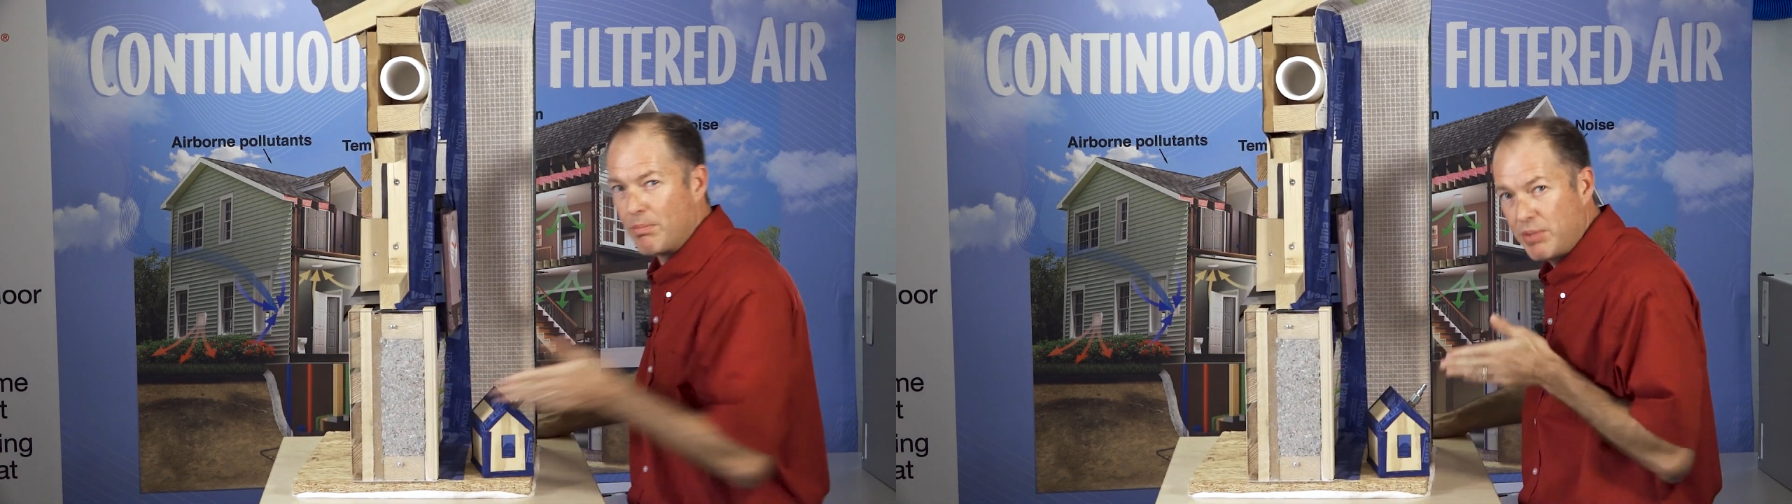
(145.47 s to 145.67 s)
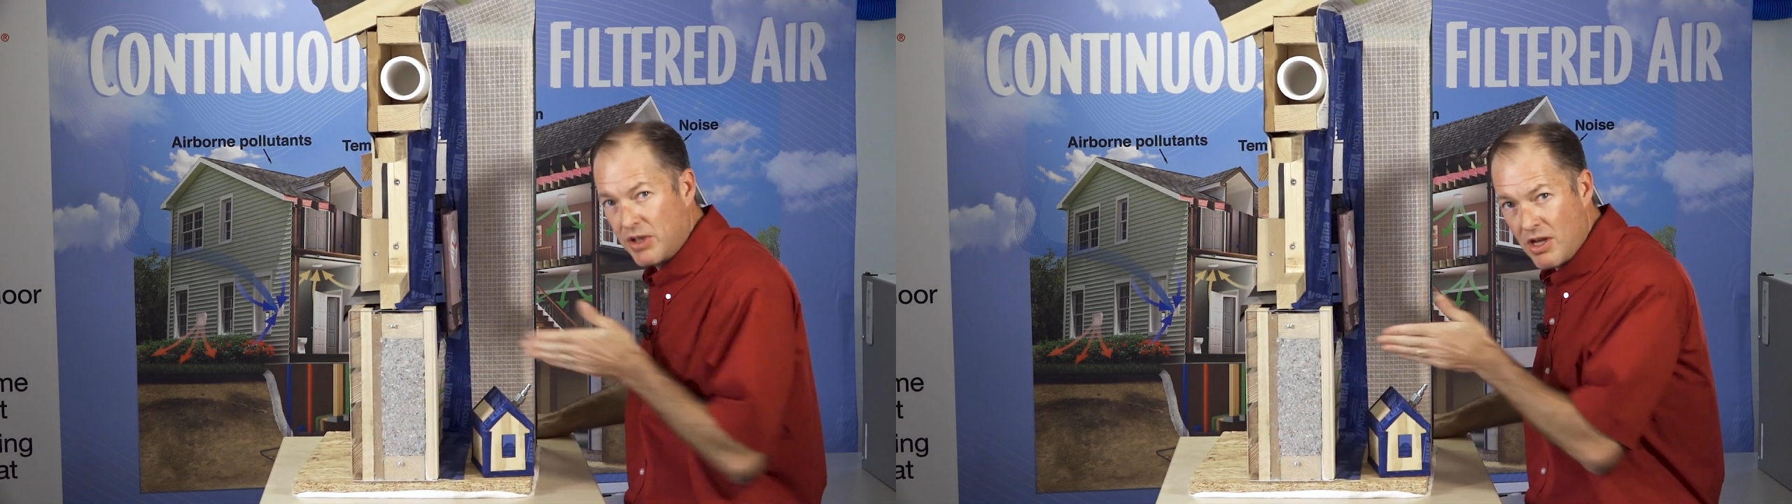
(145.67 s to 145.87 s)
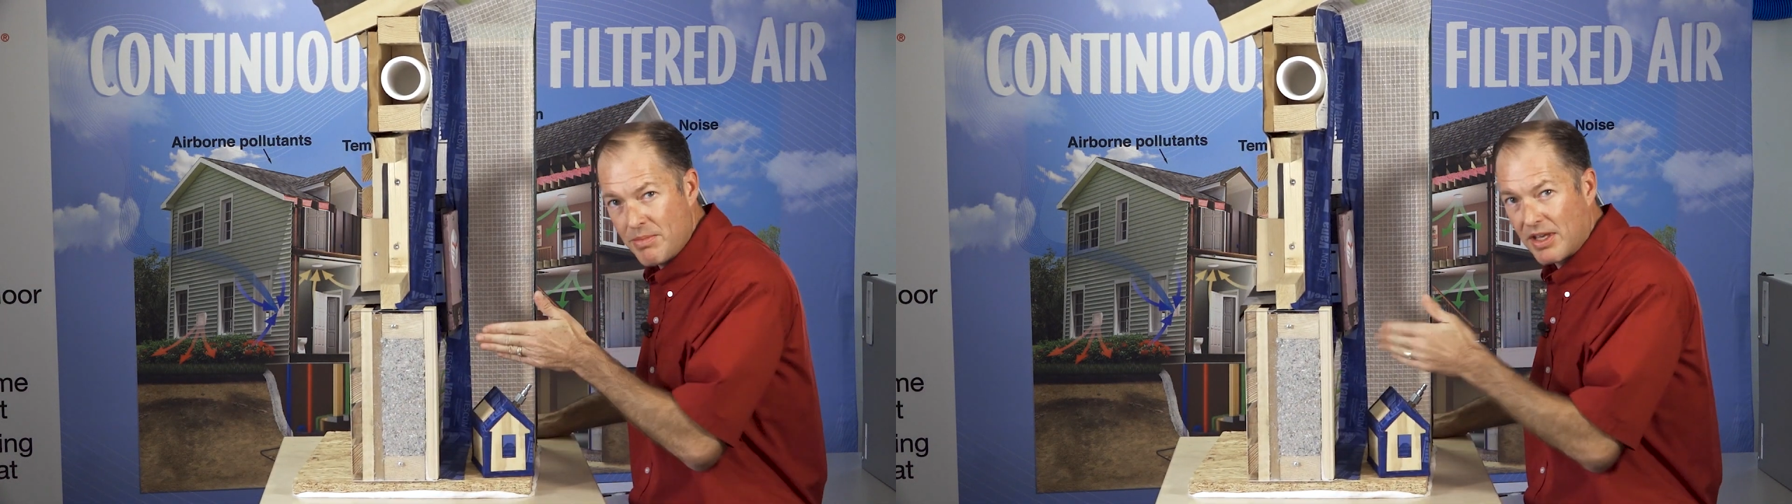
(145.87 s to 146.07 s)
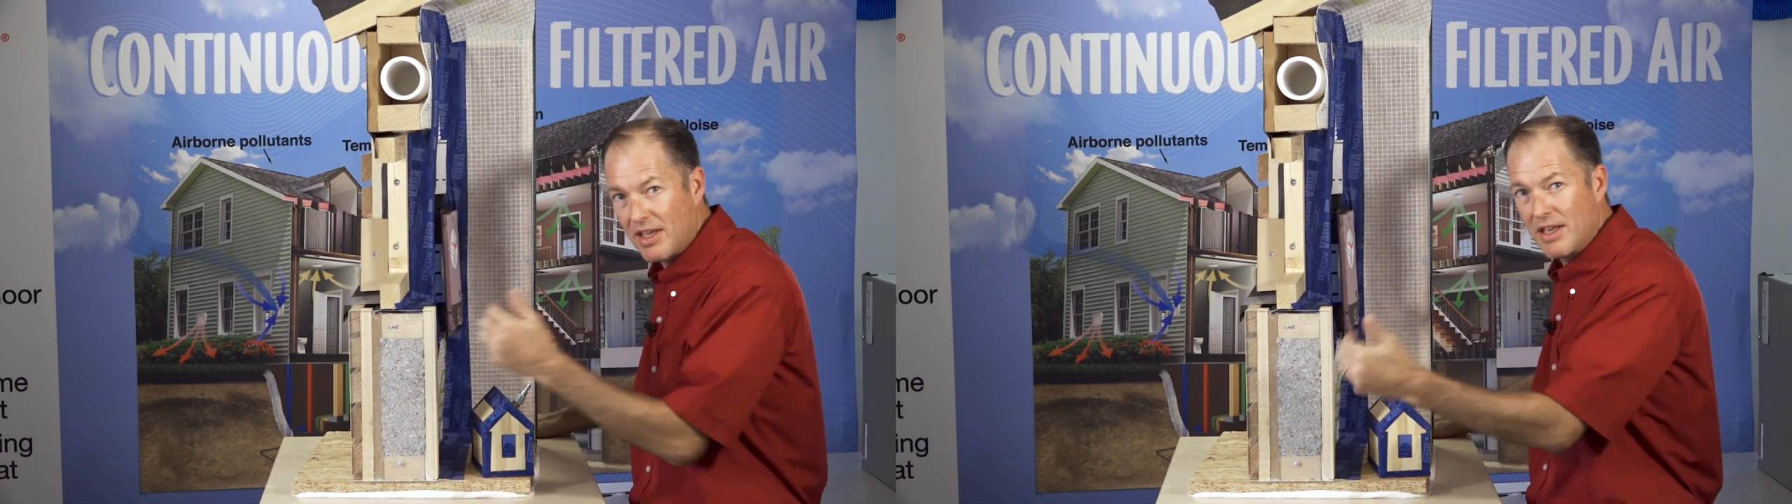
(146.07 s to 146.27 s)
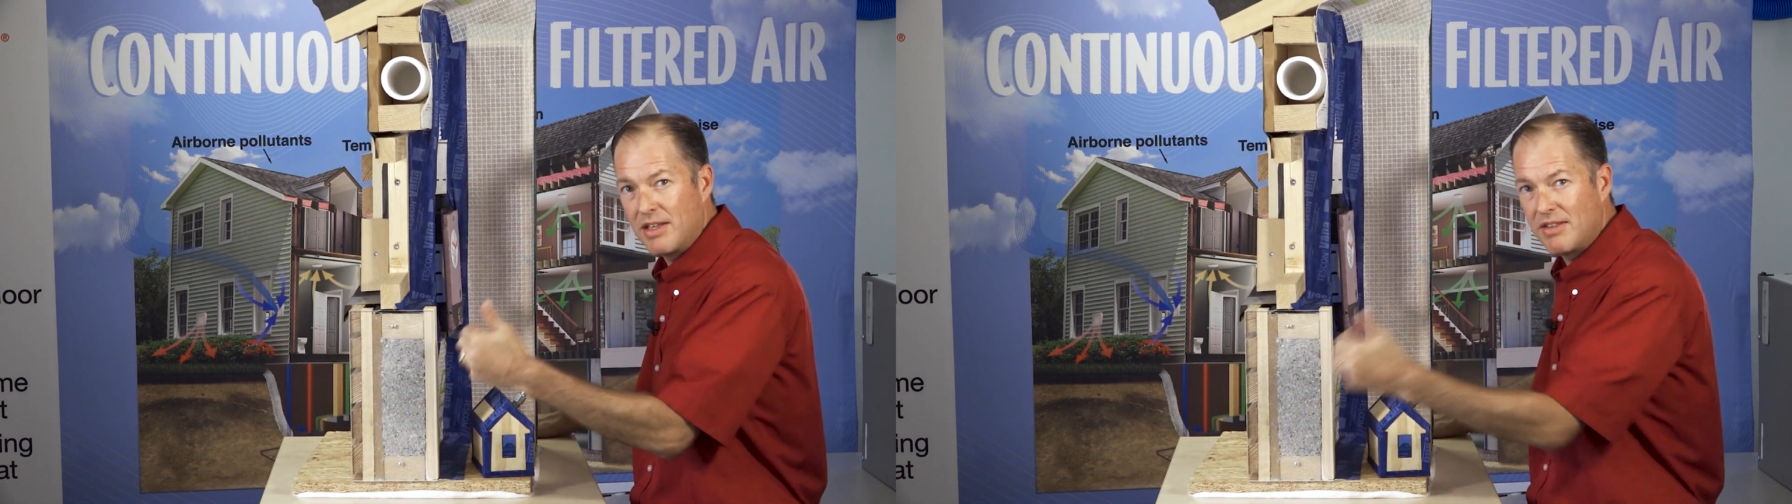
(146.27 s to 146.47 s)
plumbing,
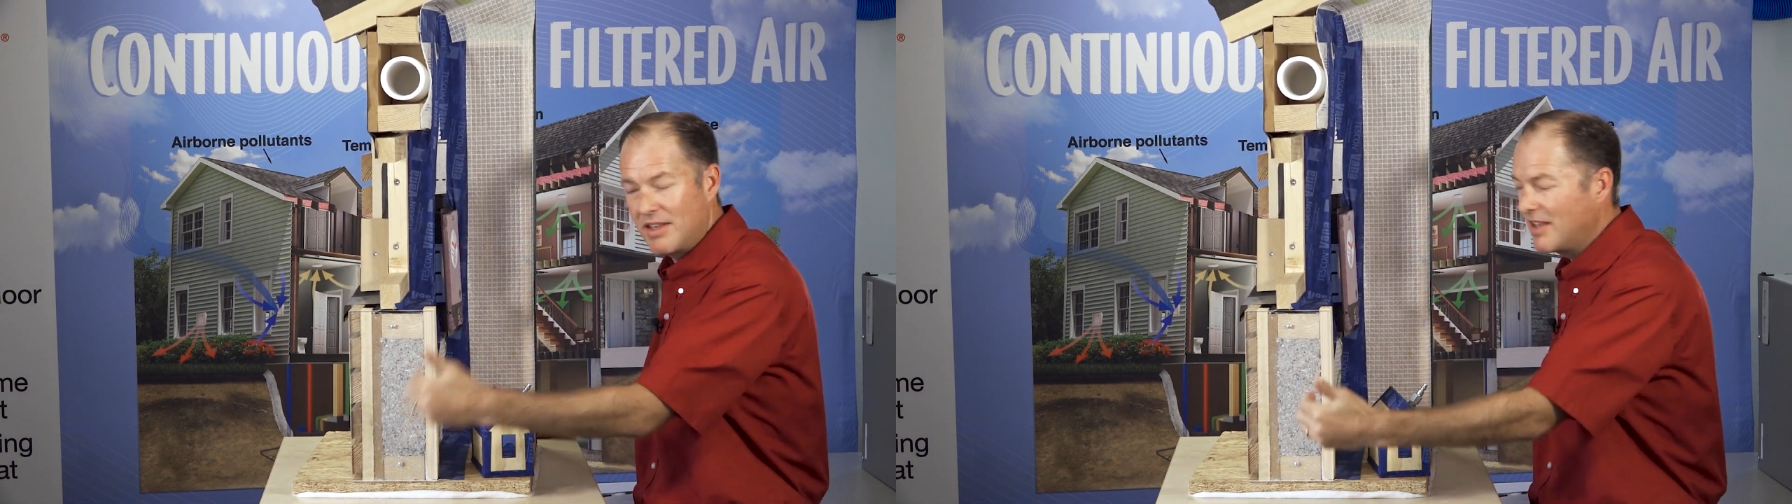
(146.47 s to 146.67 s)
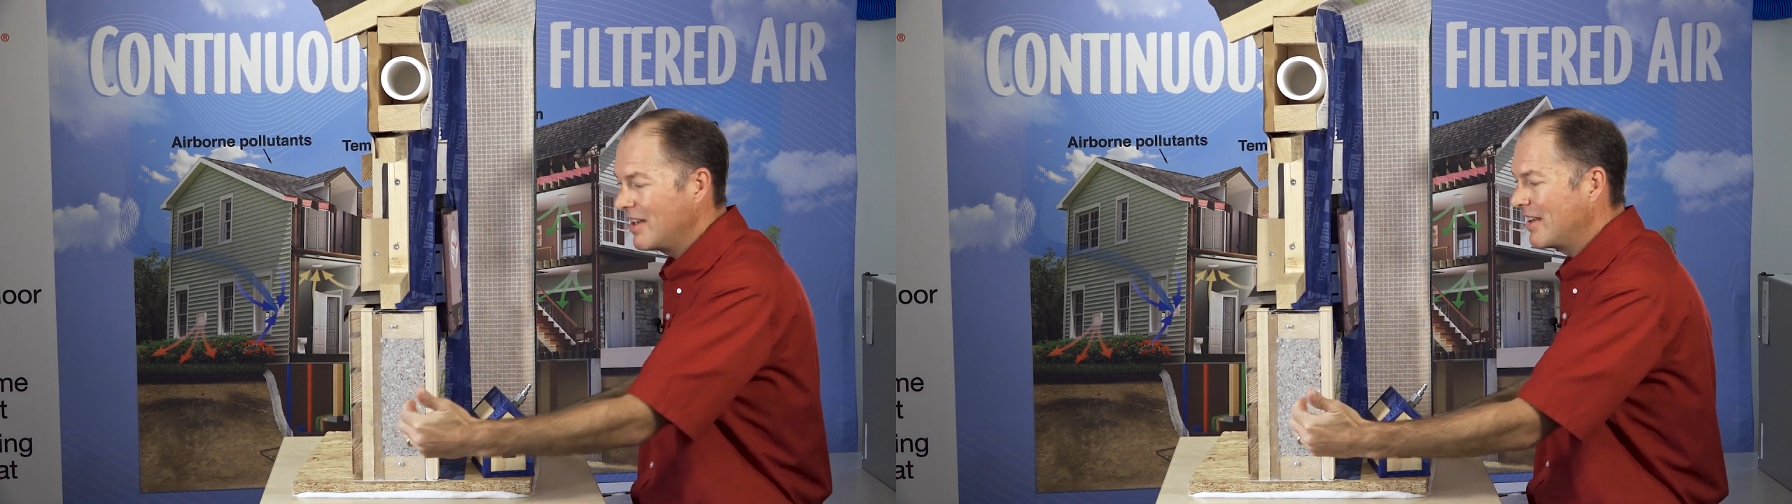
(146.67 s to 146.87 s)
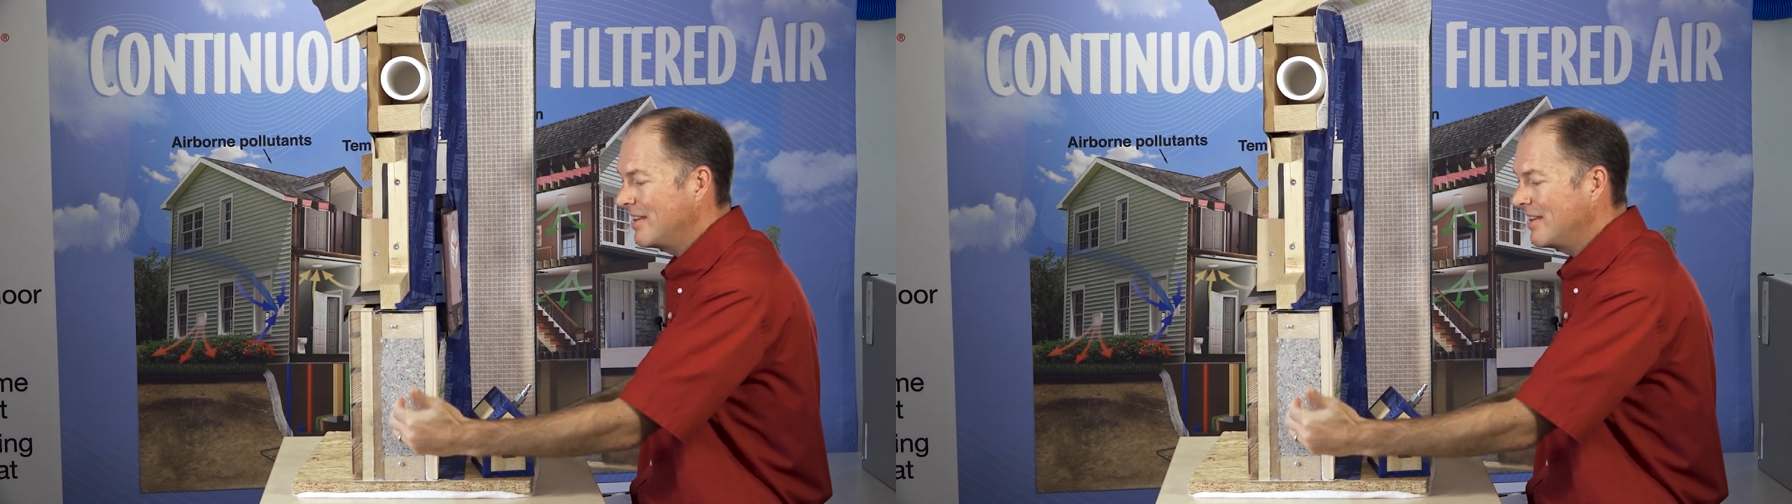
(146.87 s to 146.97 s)
anything getting